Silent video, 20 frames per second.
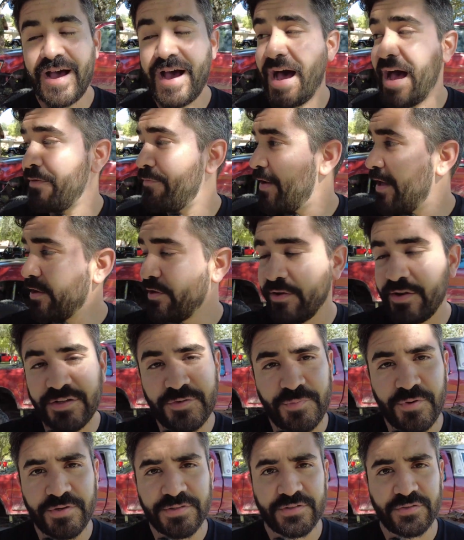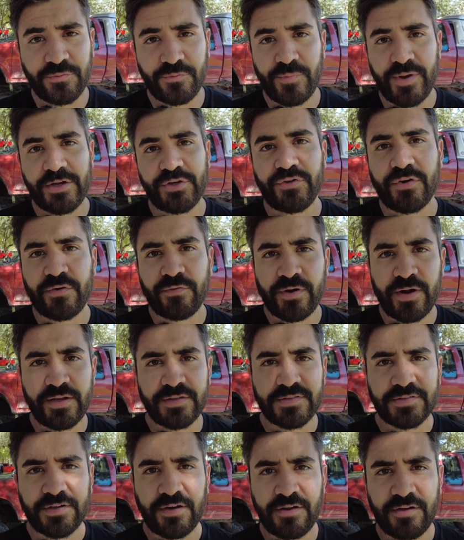I've had good experiences with my
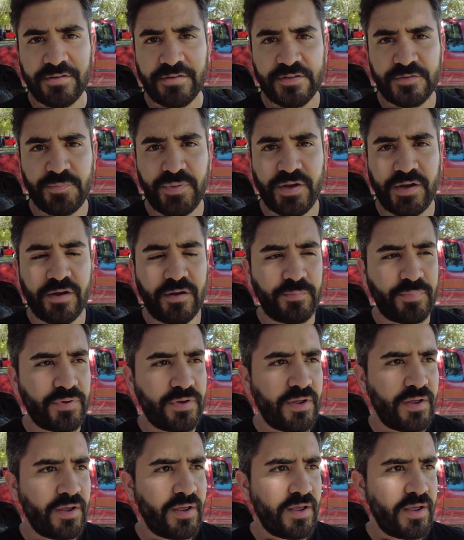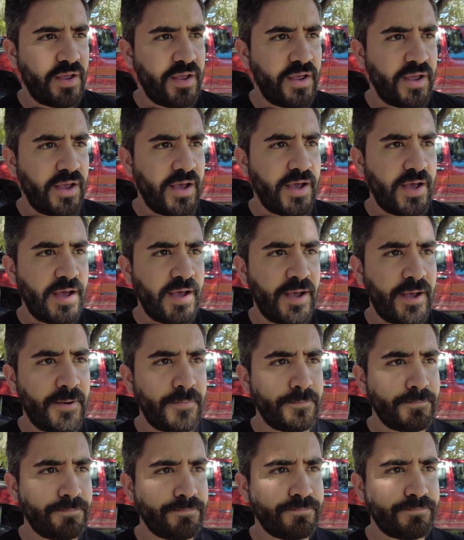treadwrights on this pickup.
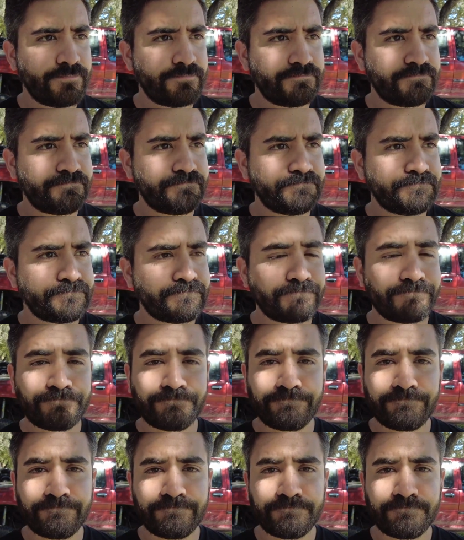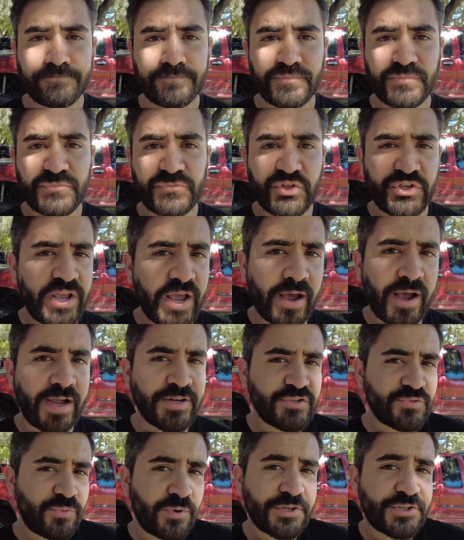So yeah, I
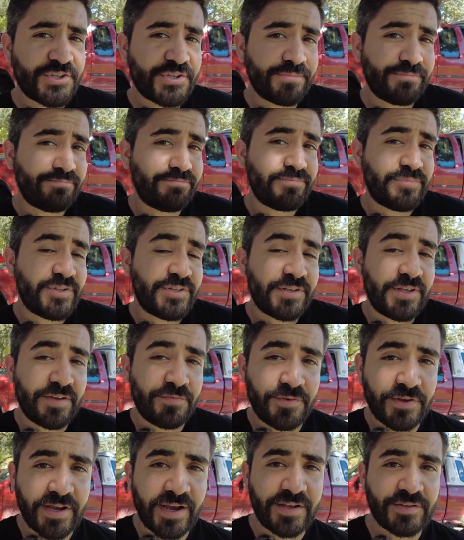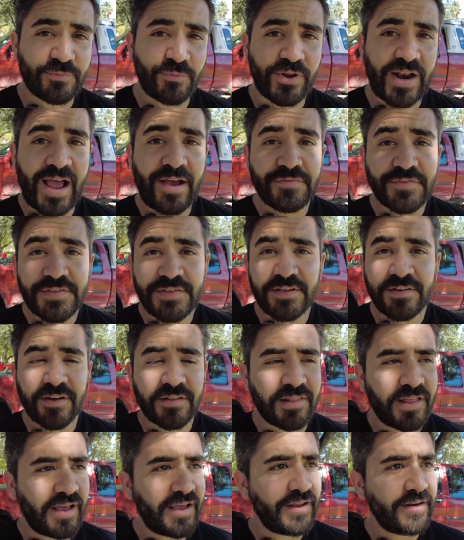just want to give you guys what I've seen
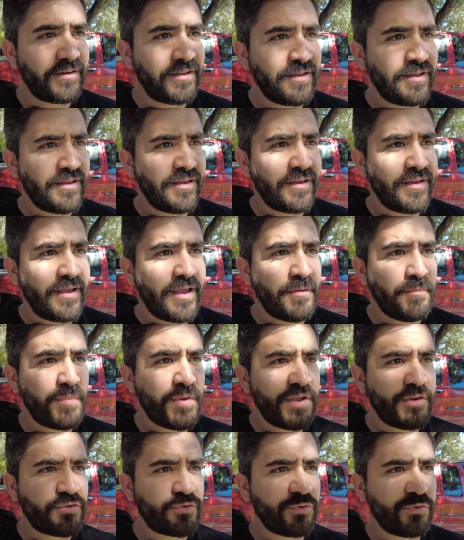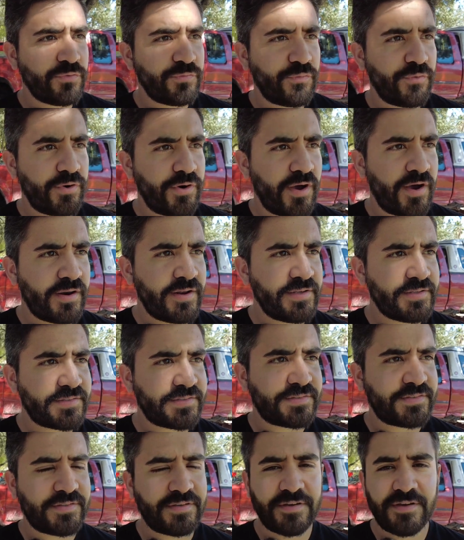online and be truthful and
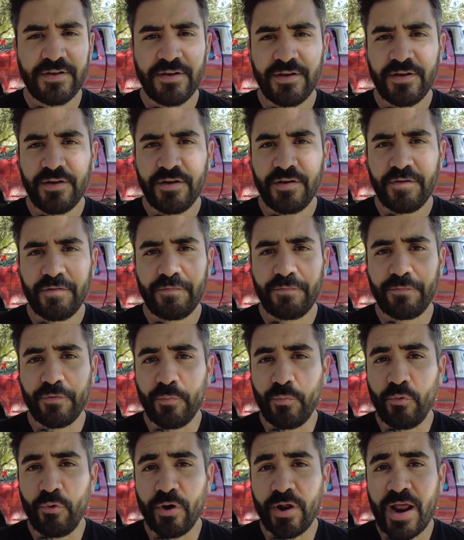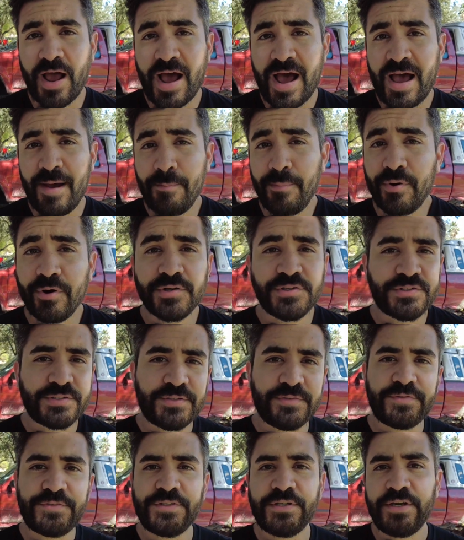honest from what I've
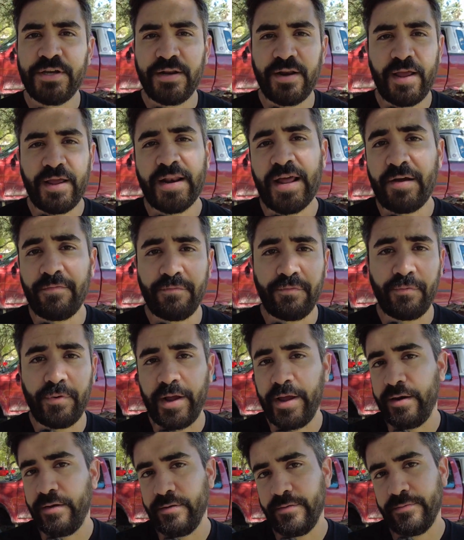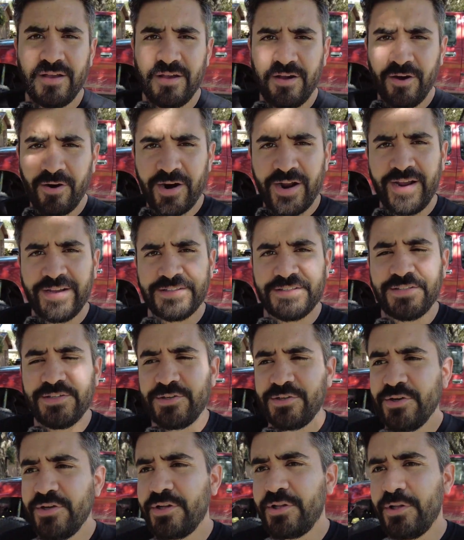personally seen and I've read. All right, to
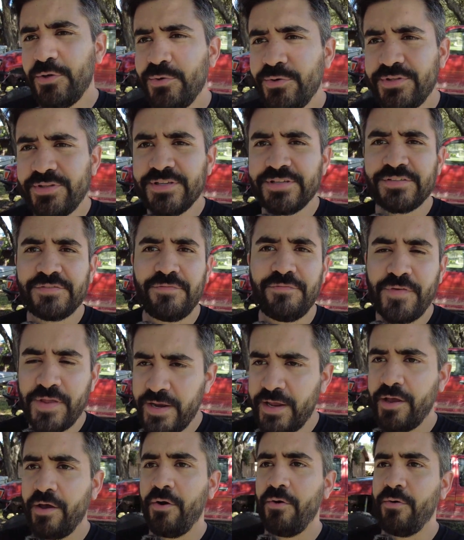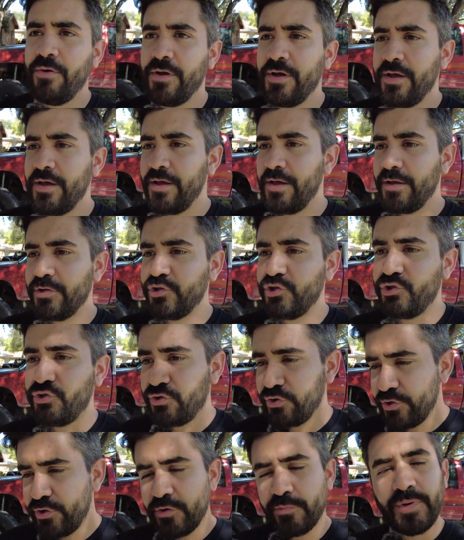conclude this video,
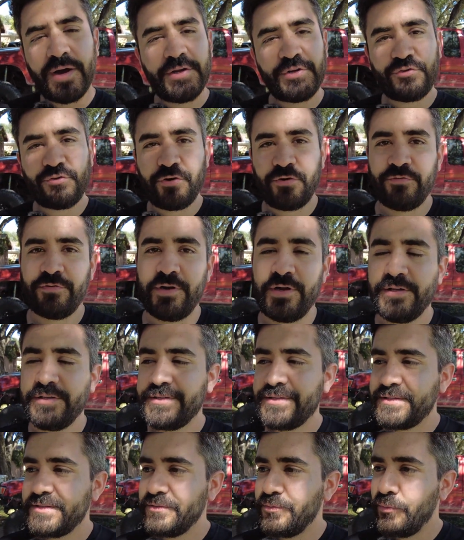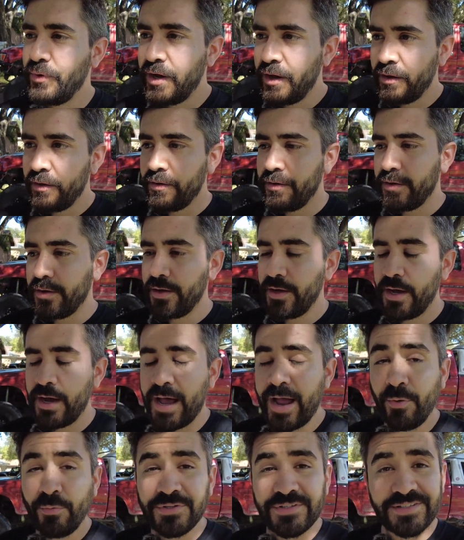should you buy treadwrights? Well,
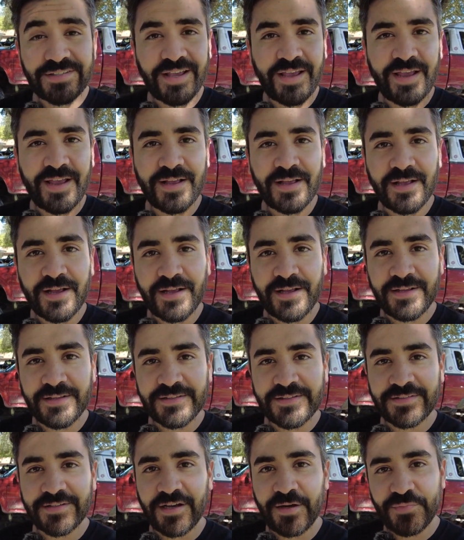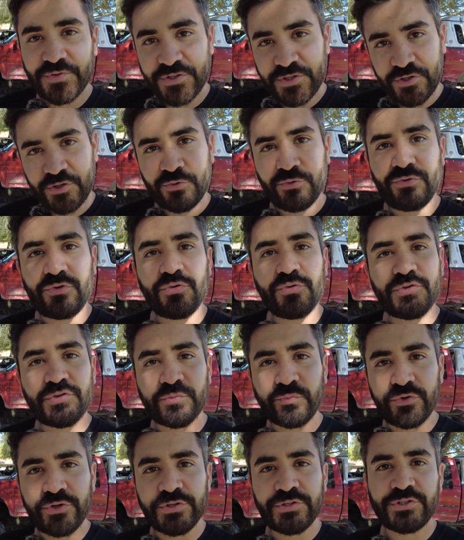I would say it's up to you. Do
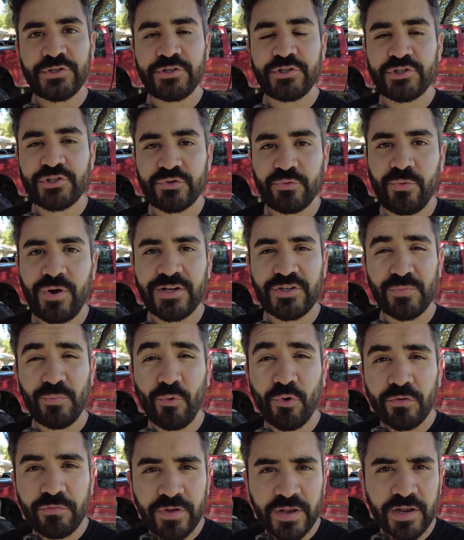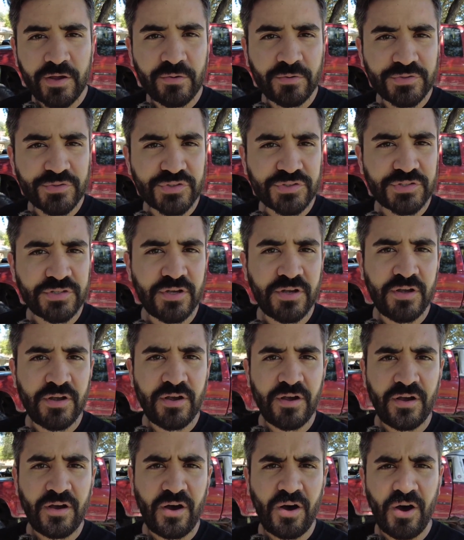some research, watch more videos
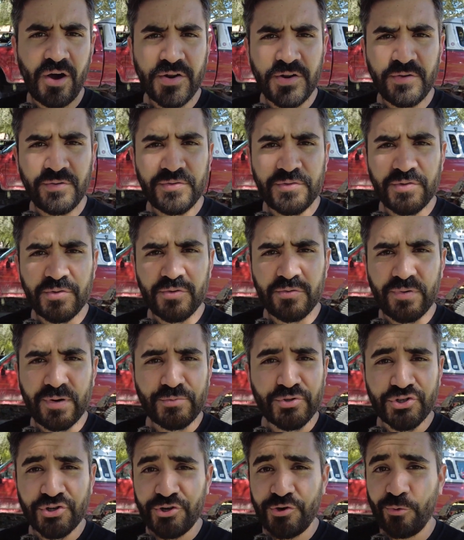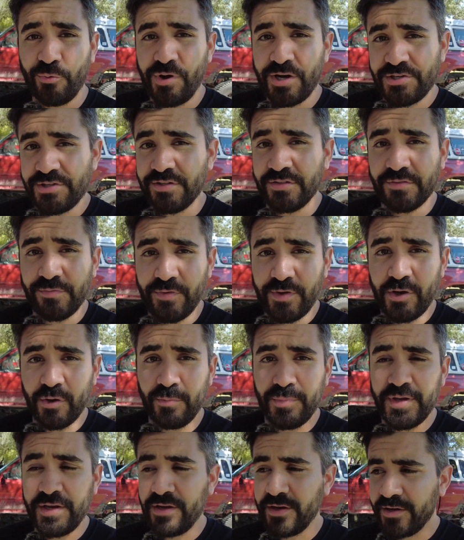on YouTube. I'm sure you're watching this video
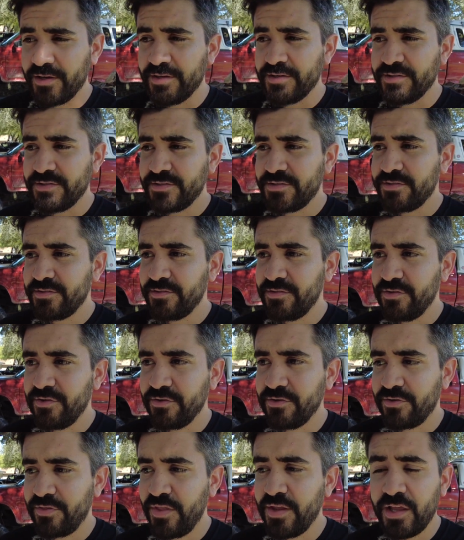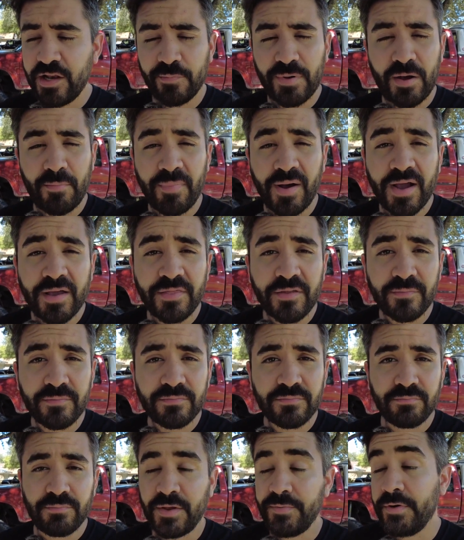because you're thinking about buying
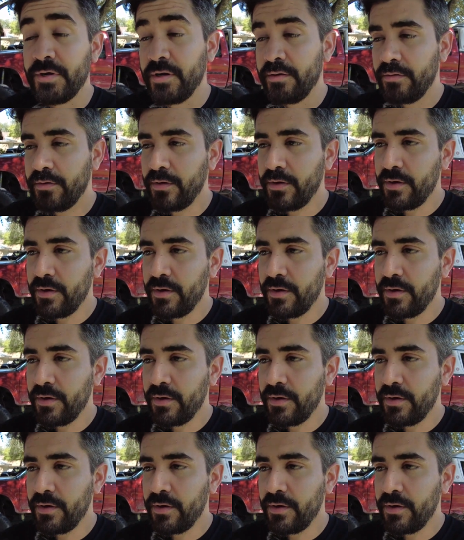them, maybe not.